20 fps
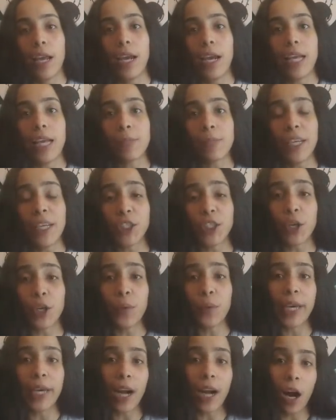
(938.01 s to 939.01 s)
Let's make sure
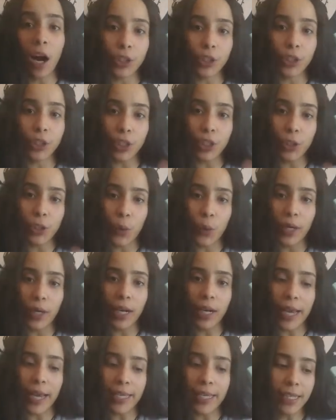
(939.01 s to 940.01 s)
we get 120
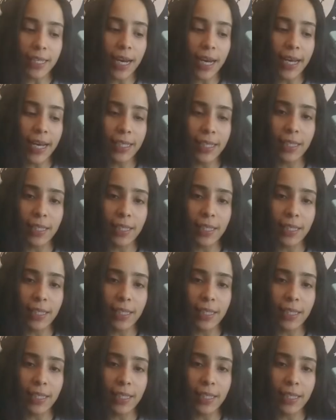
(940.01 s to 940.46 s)
likes, guys.